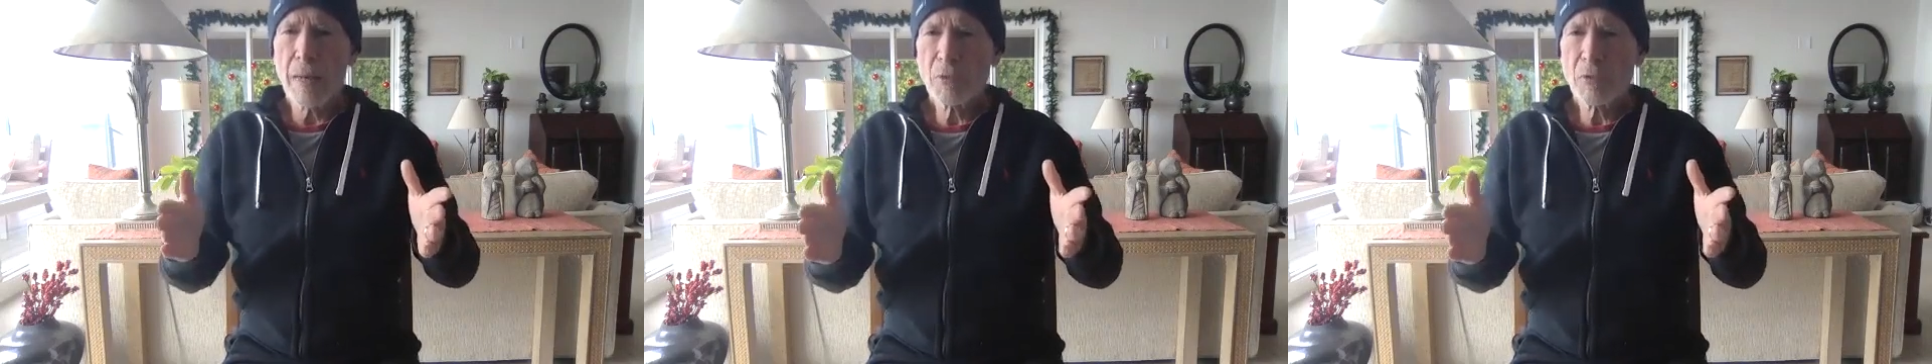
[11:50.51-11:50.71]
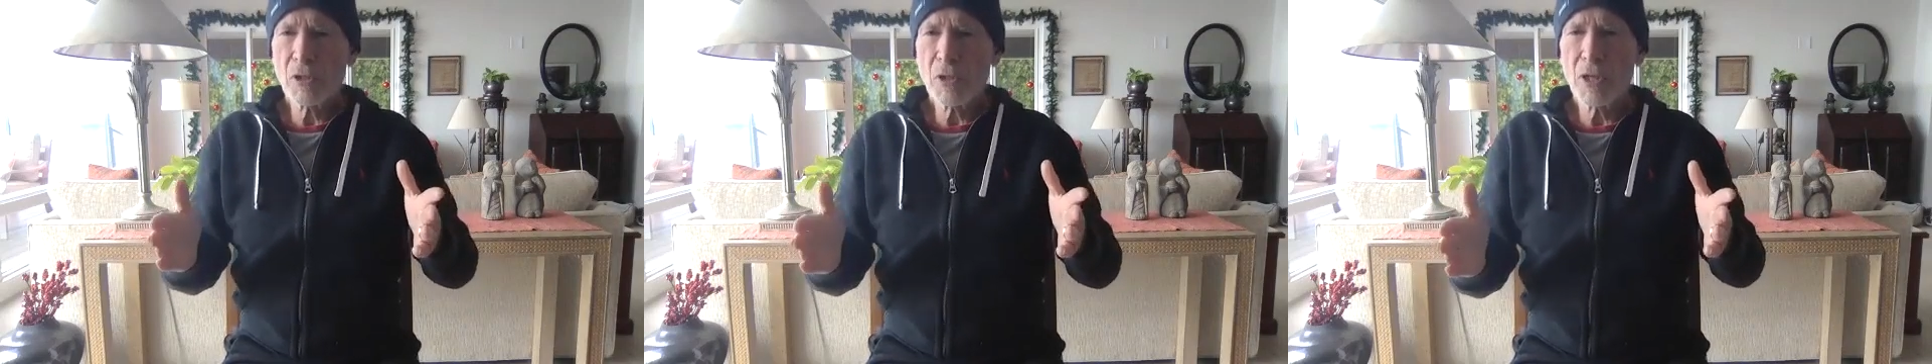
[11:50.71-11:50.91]

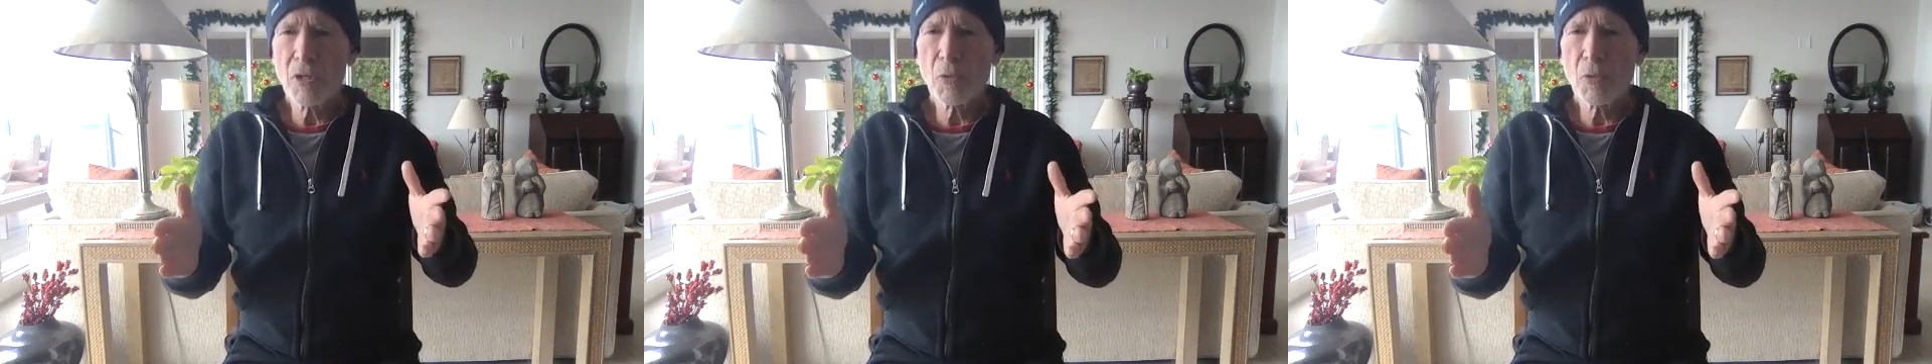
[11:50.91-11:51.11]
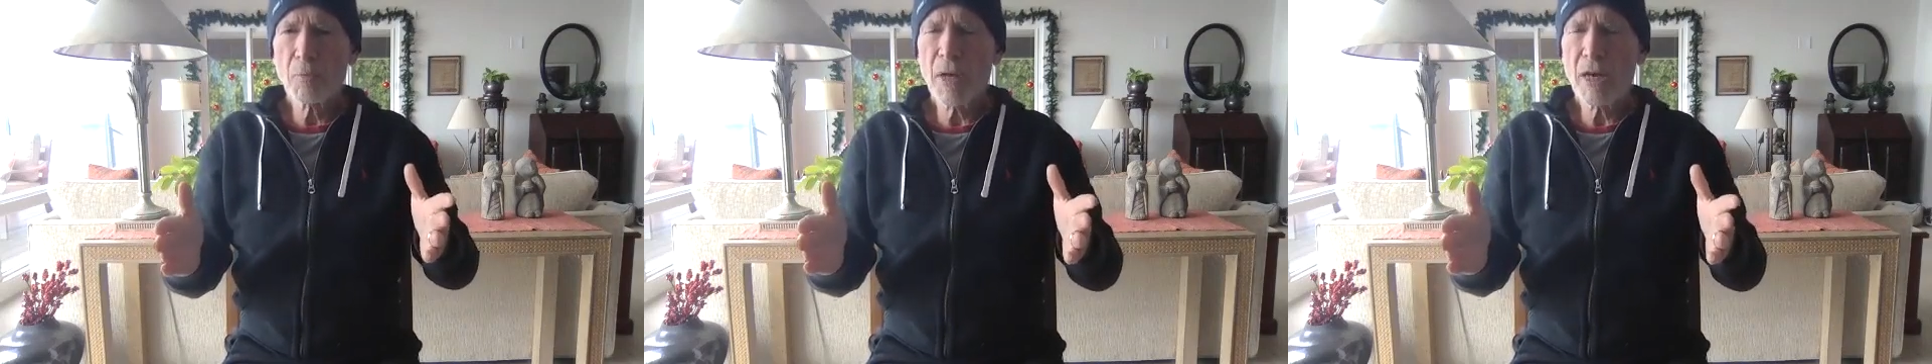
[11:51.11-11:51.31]
I'm
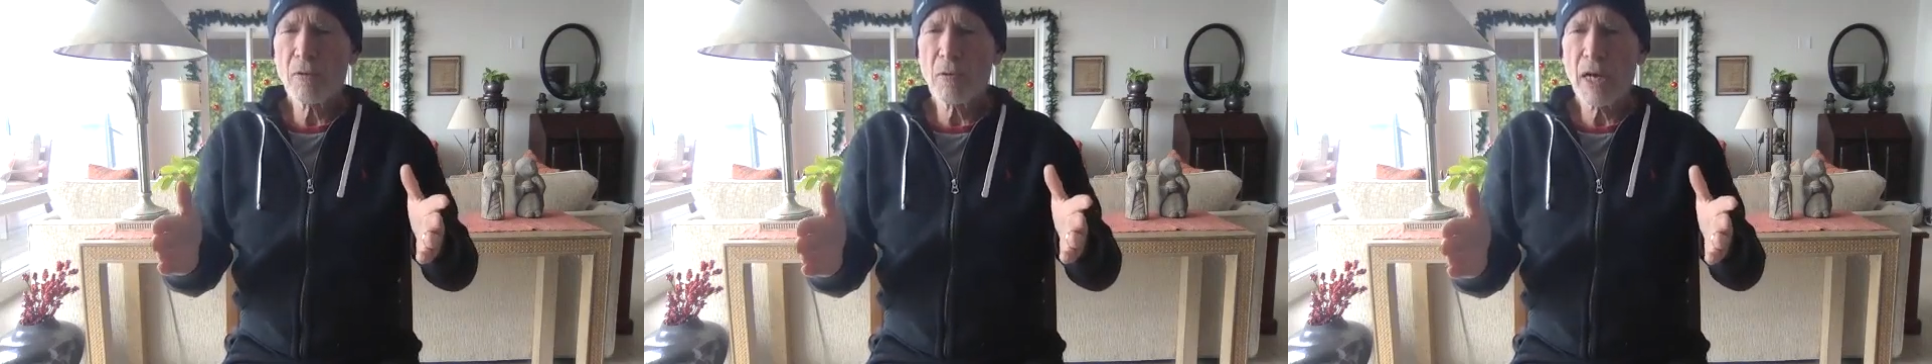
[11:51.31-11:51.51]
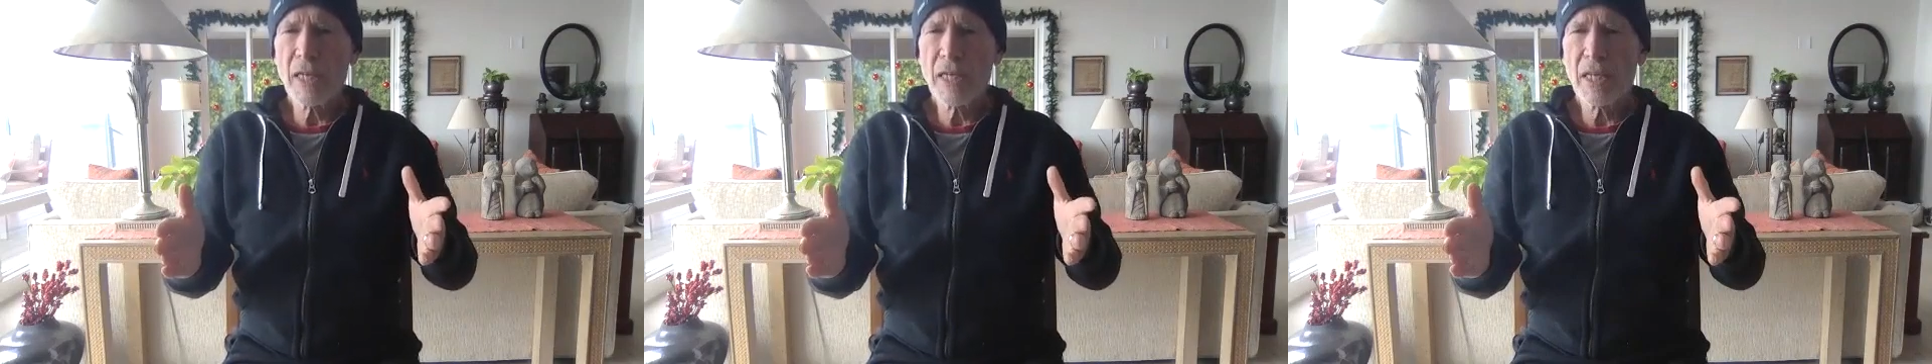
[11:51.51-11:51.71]
starting with
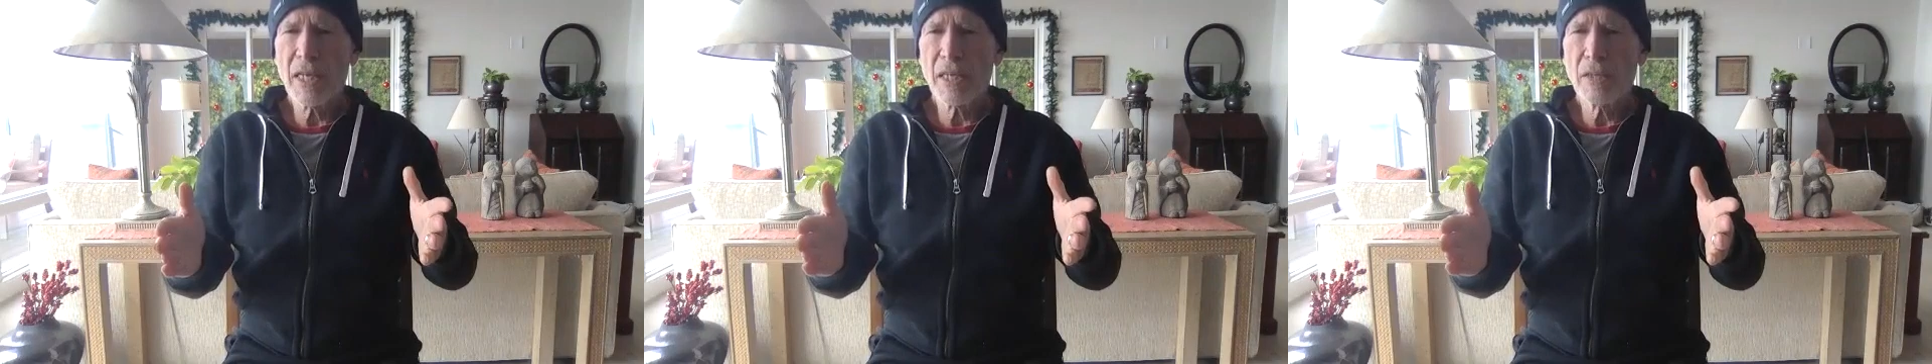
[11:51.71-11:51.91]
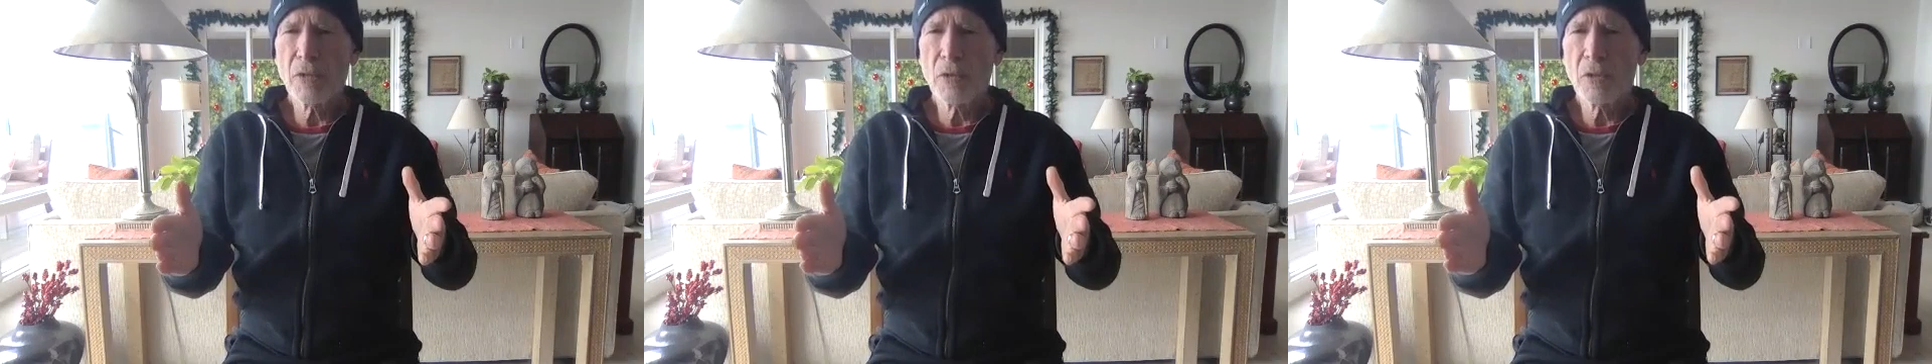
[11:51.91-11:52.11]
my right hand.